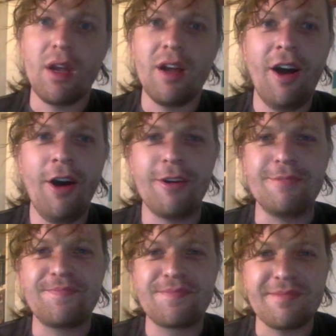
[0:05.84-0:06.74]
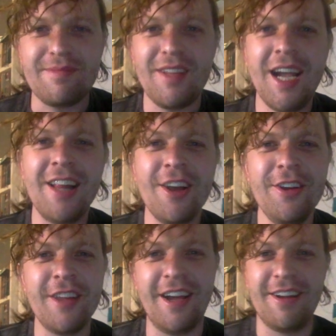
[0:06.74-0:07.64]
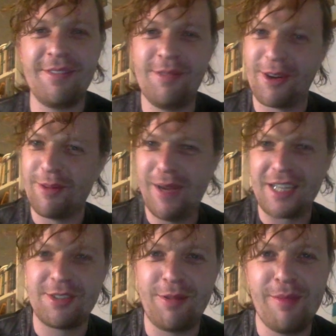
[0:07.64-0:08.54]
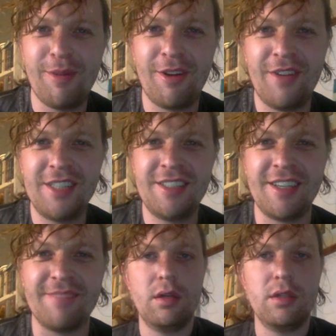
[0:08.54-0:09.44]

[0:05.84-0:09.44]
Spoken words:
Oh, hello there. Welcome back to Rainbow Investing.